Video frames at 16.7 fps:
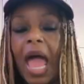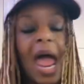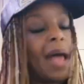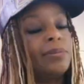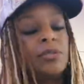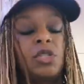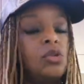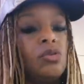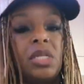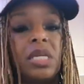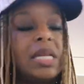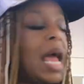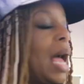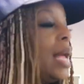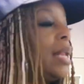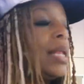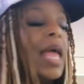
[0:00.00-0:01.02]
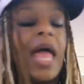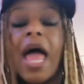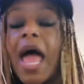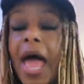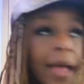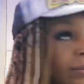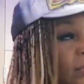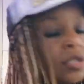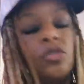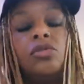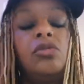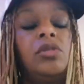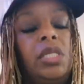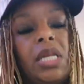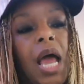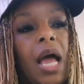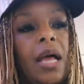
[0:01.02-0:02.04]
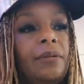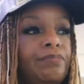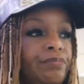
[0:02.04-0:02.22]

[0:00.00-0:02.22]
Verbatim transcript: Absolutely not. Absolutely not.